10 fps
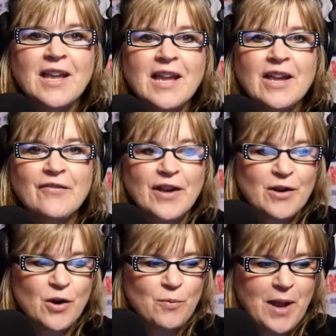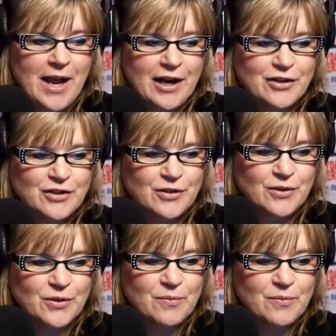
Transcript: If I go back to my